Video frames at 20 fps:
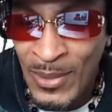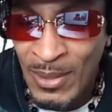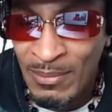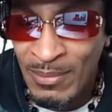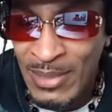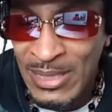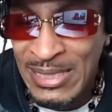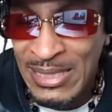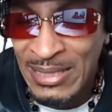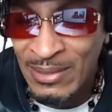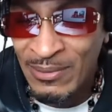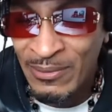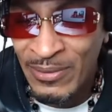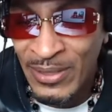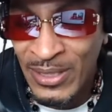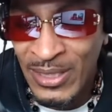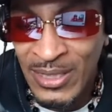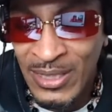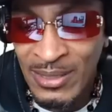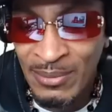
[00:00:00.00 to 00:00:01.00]
Mystic,
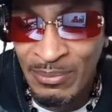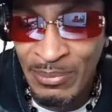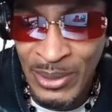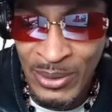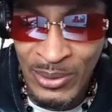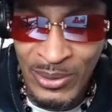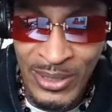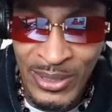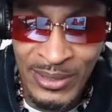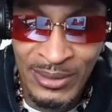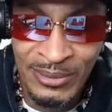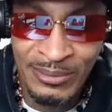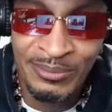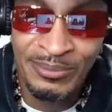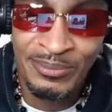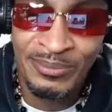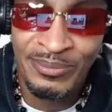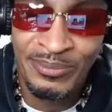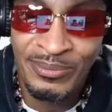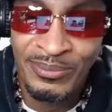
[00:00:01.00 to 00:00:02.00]
Philly in the building.
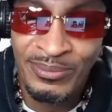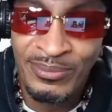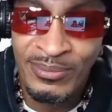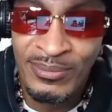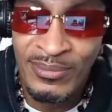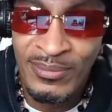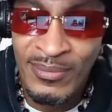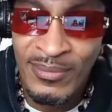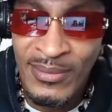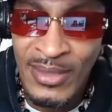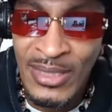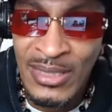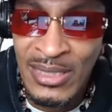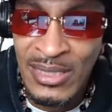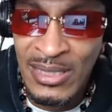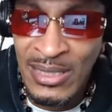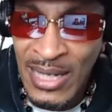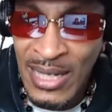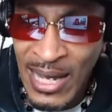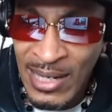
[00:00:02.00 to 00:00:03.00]

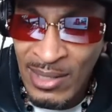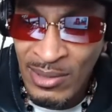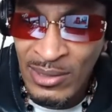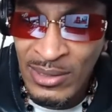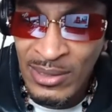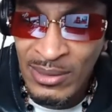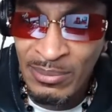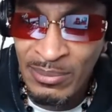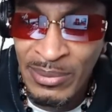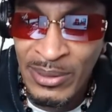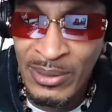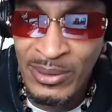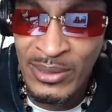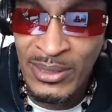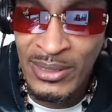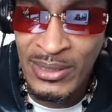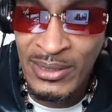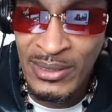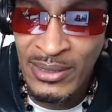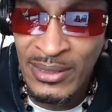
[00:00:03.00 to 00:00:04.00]
Seattle in the
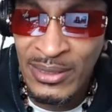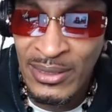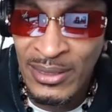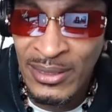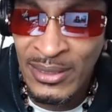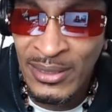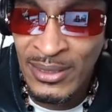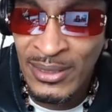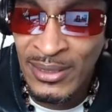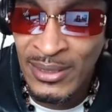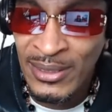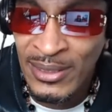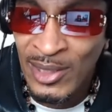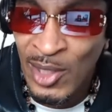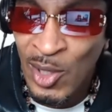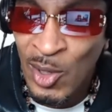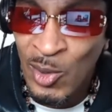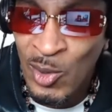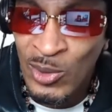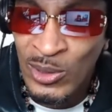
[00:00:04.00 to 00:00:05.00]
building.
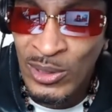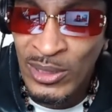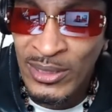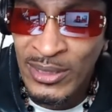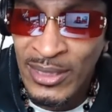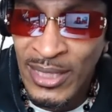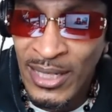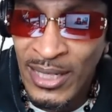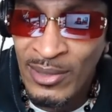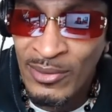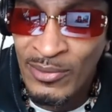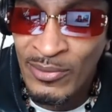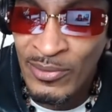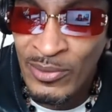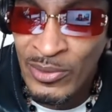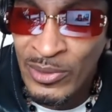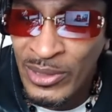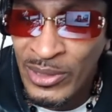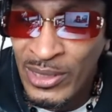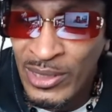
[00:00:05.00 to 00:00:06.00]
Oakland,
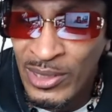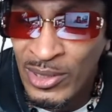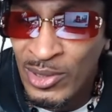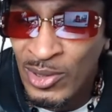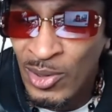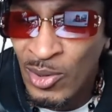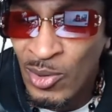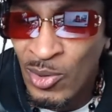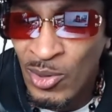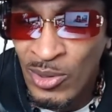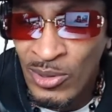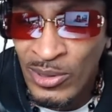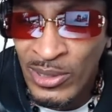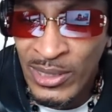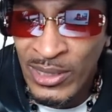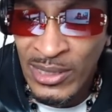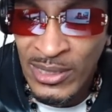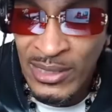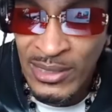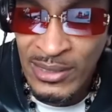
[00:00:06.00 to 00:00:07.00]
California,
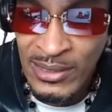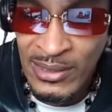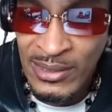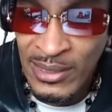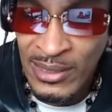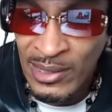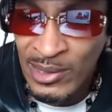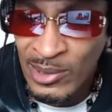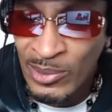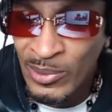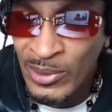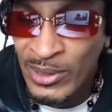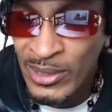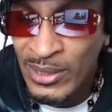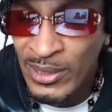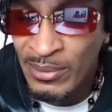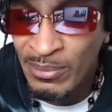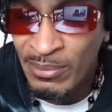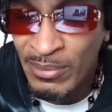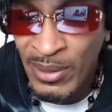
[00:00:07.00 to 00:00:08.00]
Oregon,
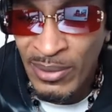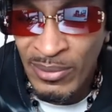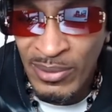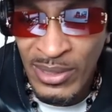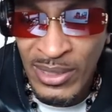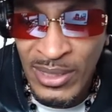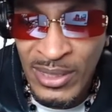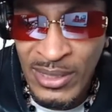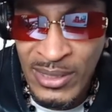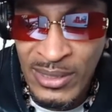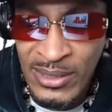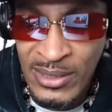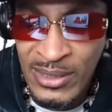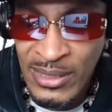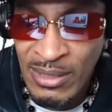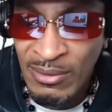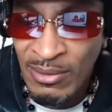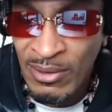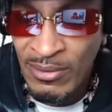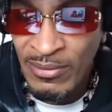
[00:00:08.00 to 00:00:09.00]
Delaware, Marietta,
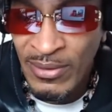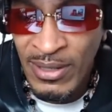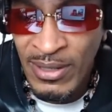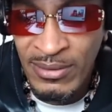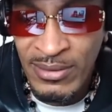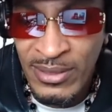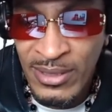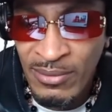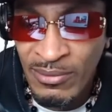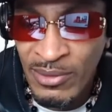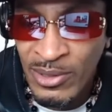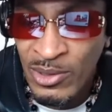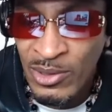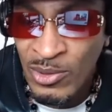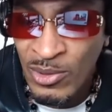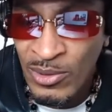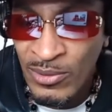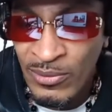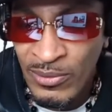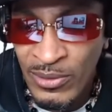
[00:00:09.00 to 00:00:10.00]
757
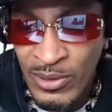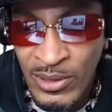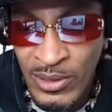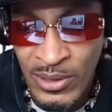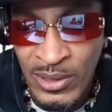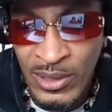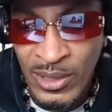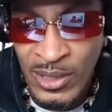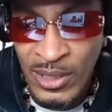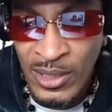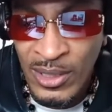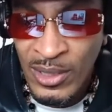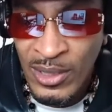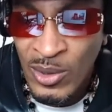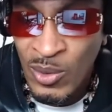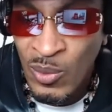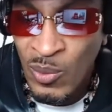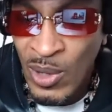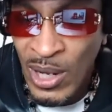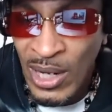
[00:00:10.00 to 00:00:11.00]
Norfolk,
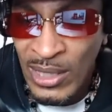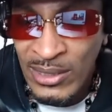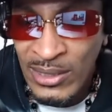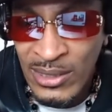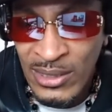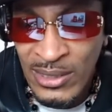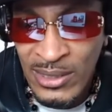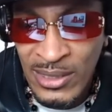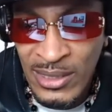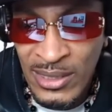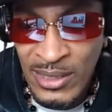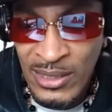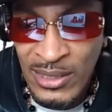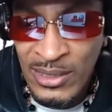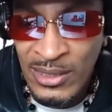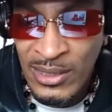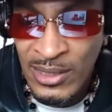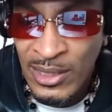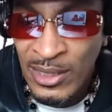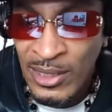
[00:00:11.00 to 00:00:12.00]

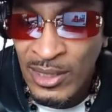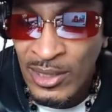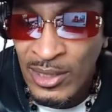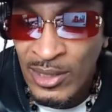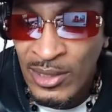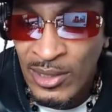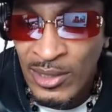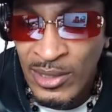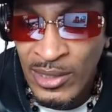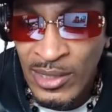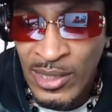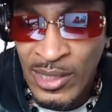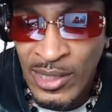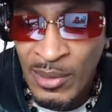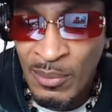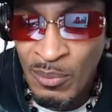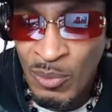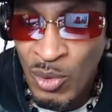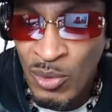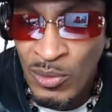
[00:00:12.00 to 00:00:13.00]
Washington. Yeah,
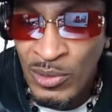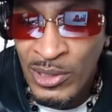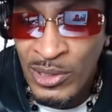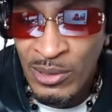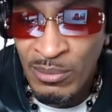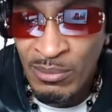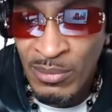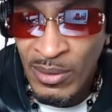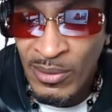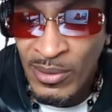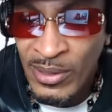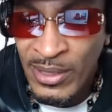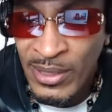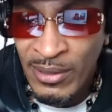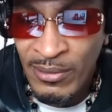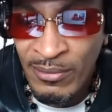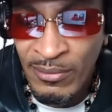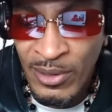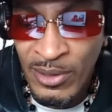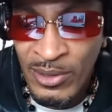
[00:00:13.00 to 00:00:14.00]
Moorish
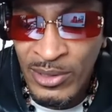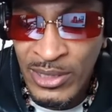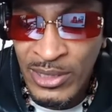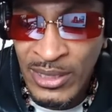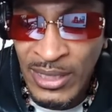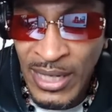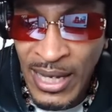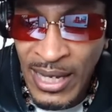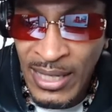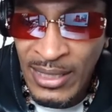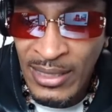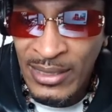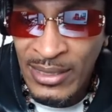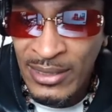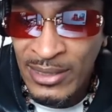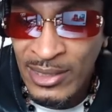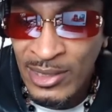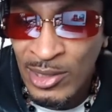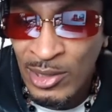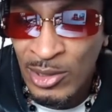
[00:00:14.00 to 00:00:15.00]
American Virgin
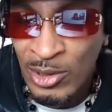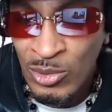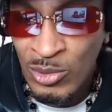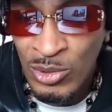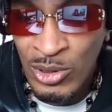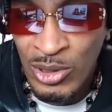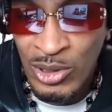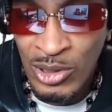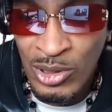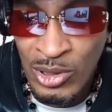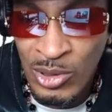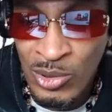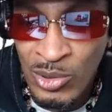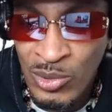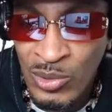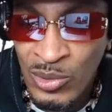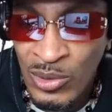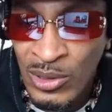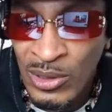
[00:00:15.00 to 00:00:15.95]
Islands. Salute to you.